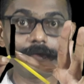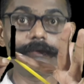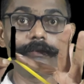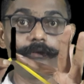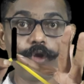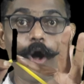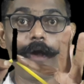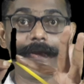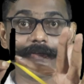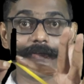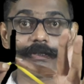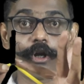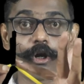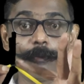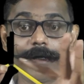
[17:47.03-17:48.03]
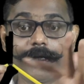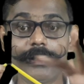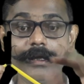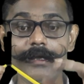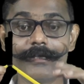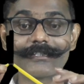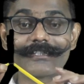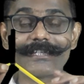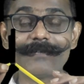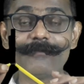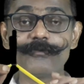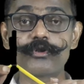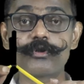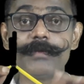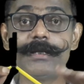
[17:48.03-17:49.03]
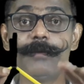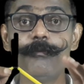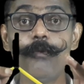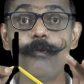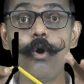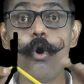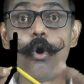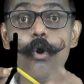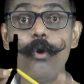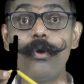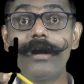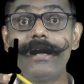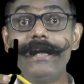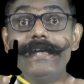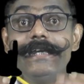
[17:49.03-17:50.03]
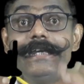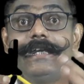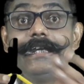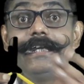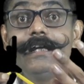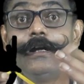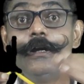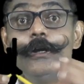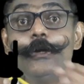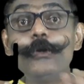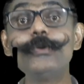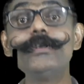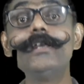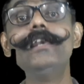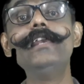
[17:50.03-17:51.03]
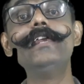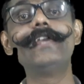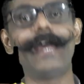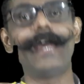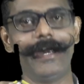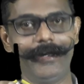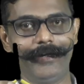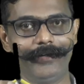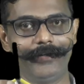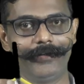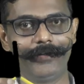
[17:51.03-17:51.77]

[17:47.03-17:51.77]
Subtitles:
non-axial orbital seems to be the more near to the ligand.